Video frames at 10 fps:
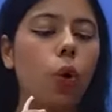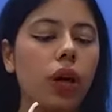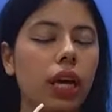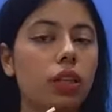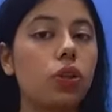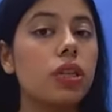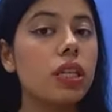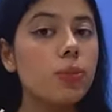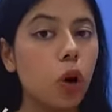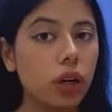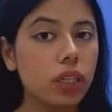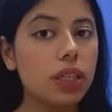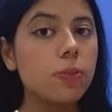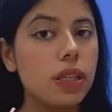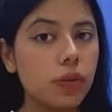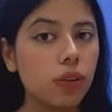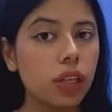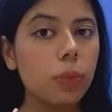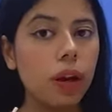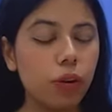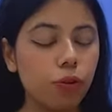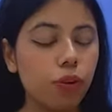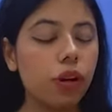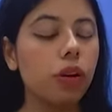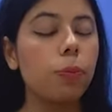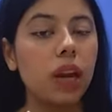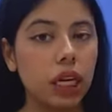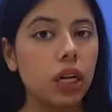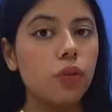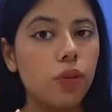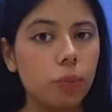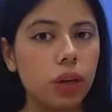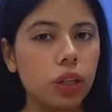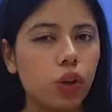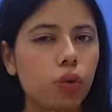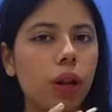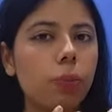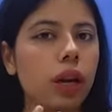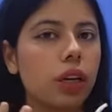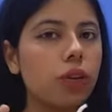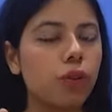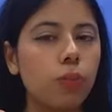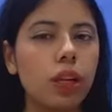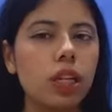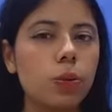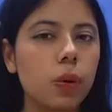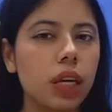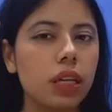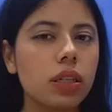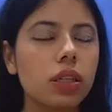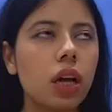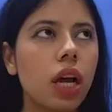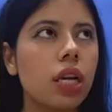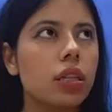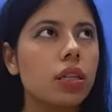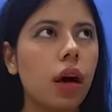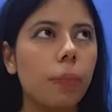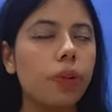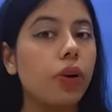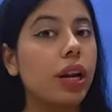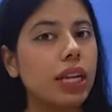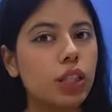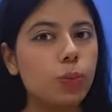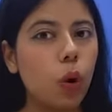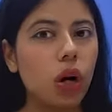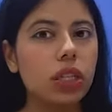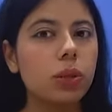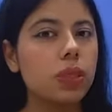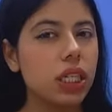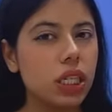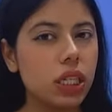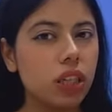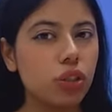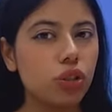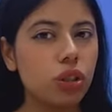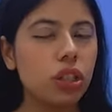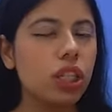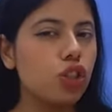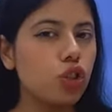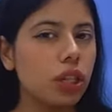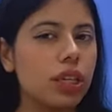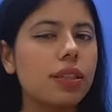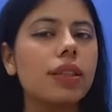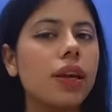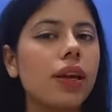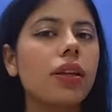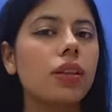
Okay, so this product is specifically meant for pregnant women. You know, when pregnant women experience some red spots, some irritation, itchiness, then